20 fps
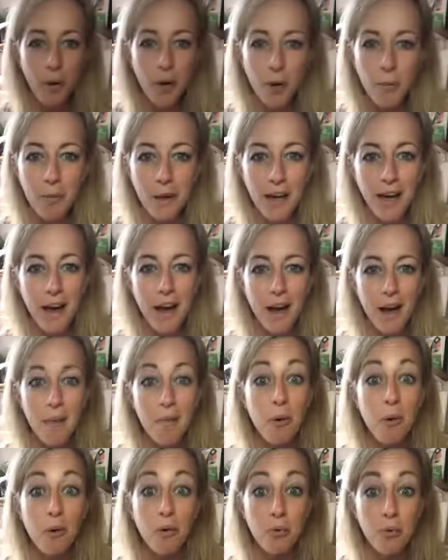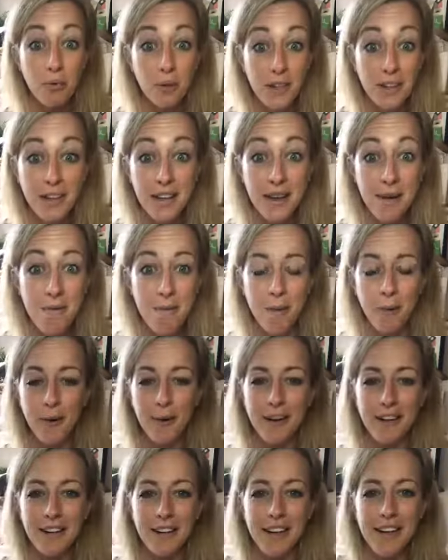will become really
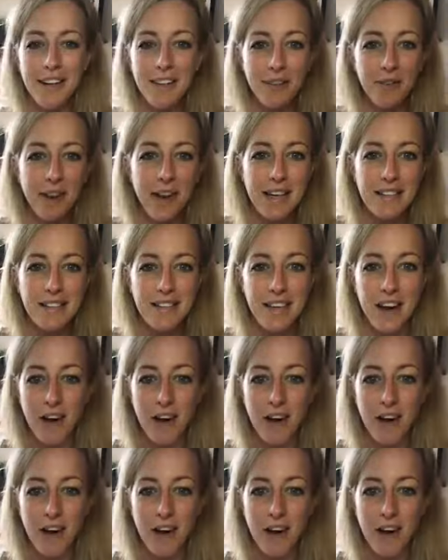important in the rest